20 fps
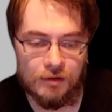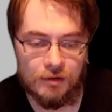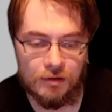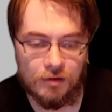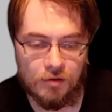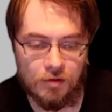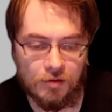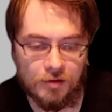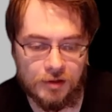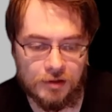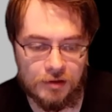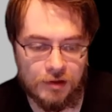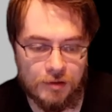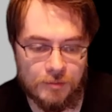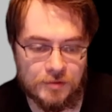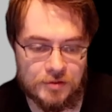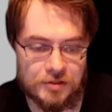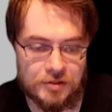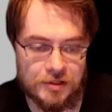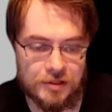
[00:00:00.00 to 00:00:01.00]
Calling climate
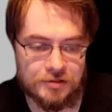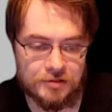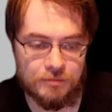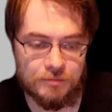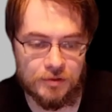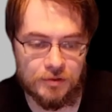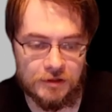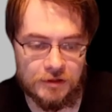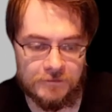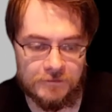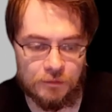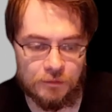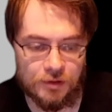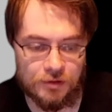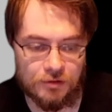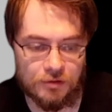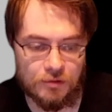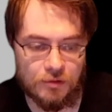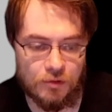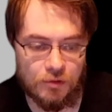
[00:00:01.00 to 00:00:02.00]
change the biggest threat to
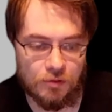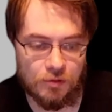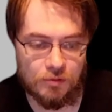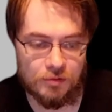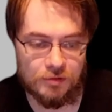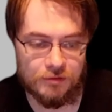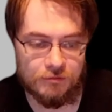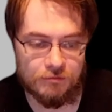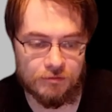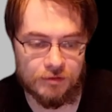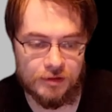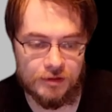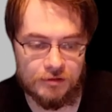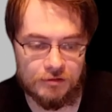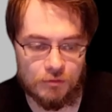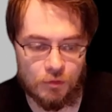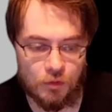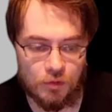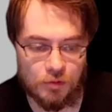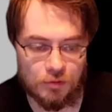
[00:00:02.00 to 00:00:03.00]
coral reefs
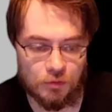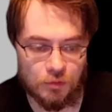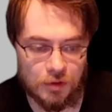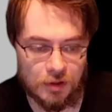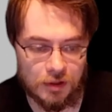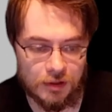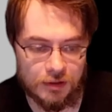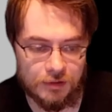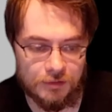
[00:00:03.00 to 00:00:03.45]
worldwide,